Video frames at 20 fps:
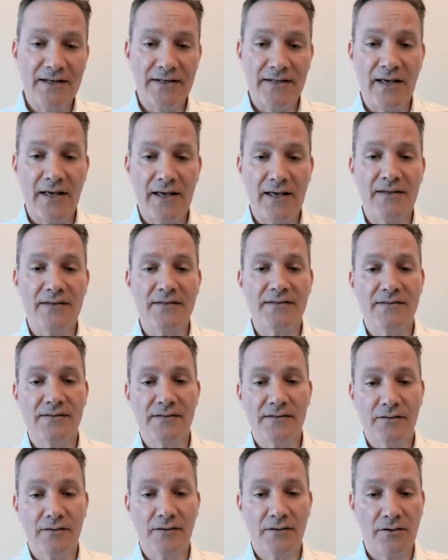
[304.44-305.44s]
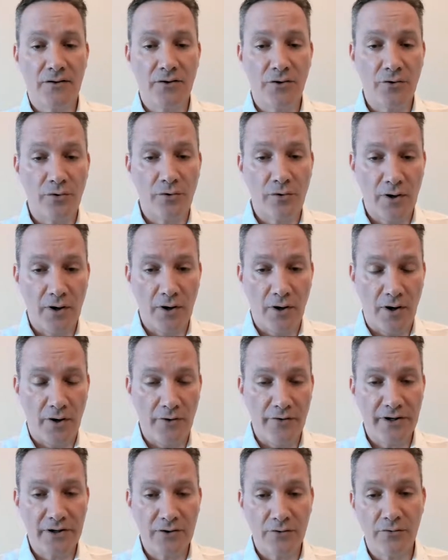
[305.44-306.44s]
has,
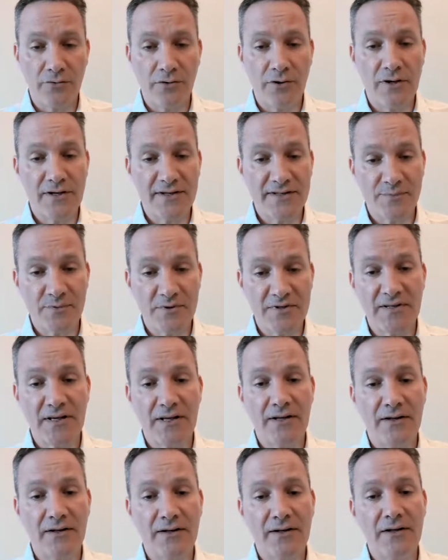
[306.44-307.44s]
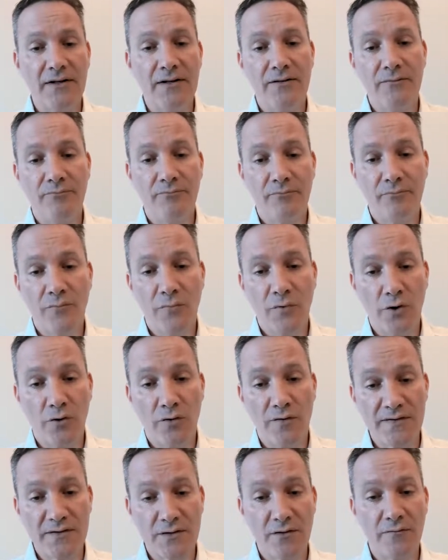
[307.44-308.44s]
Oracle hospitality,
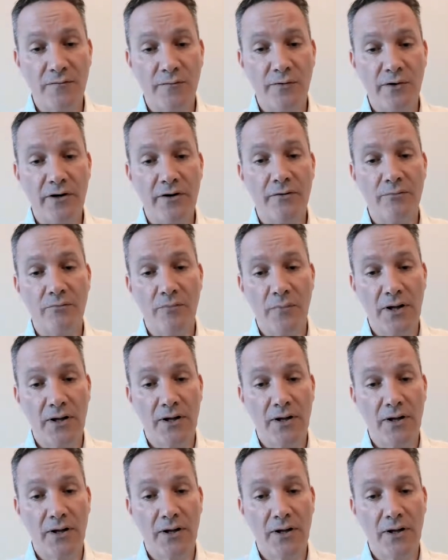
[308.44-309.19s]
software,